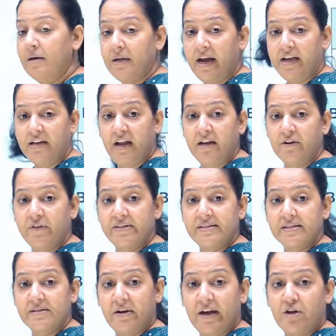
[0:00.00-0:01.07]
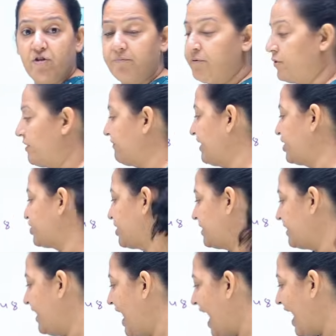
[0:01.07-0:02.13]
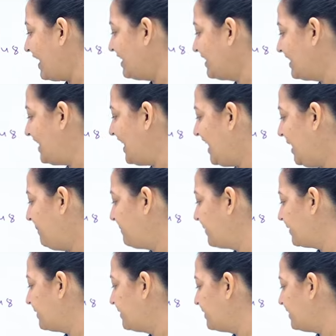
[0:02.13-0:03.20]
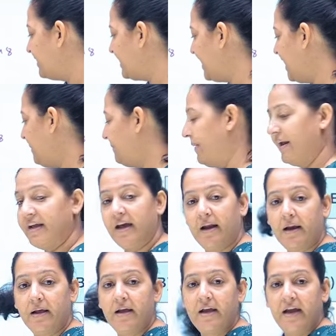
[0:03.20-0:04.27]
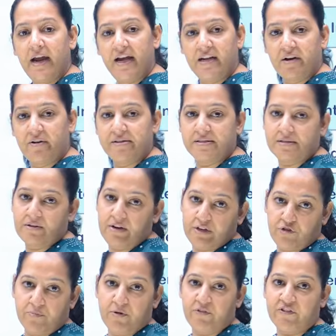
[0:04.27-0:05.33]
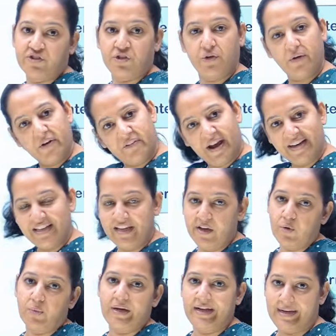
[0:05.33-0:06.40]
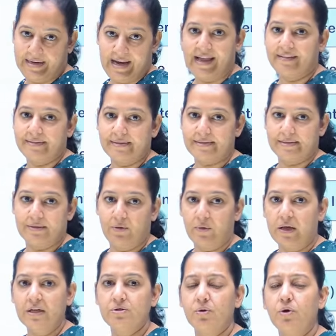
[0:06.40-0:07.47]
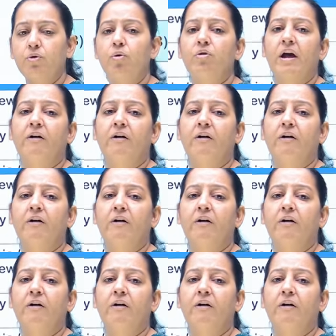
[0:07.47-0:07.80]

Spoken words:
it increases the rate of putrefaction, and deep burial, it decreases the rate of putrefaction. You can write here only like this. Okay, so you don't